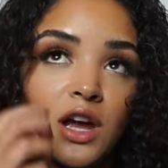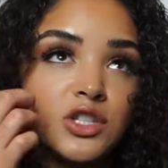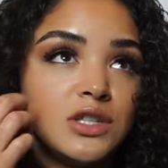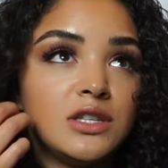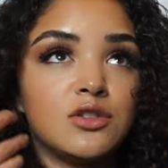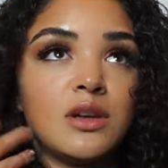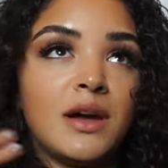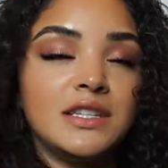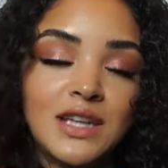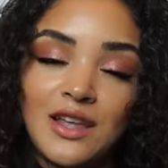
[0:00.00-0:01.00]
Actually, these are like
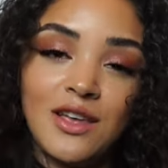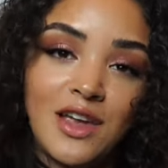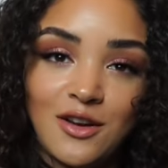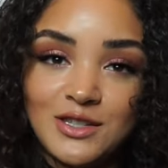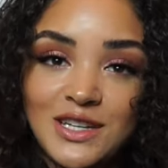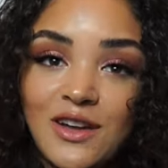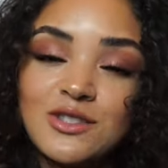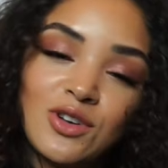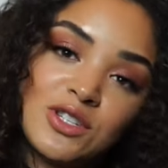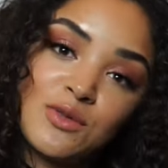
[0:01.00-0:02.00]
my daily hairstyle,
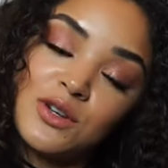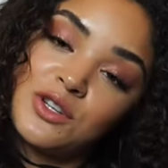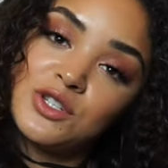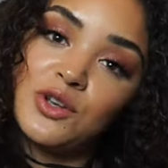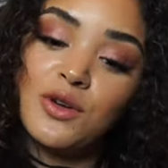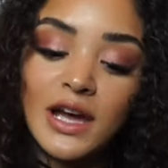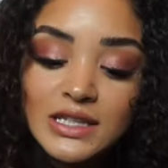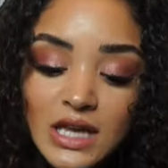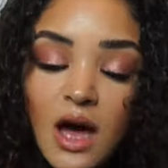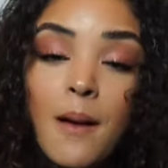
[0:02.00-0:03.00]
so I just wanted to show you guys.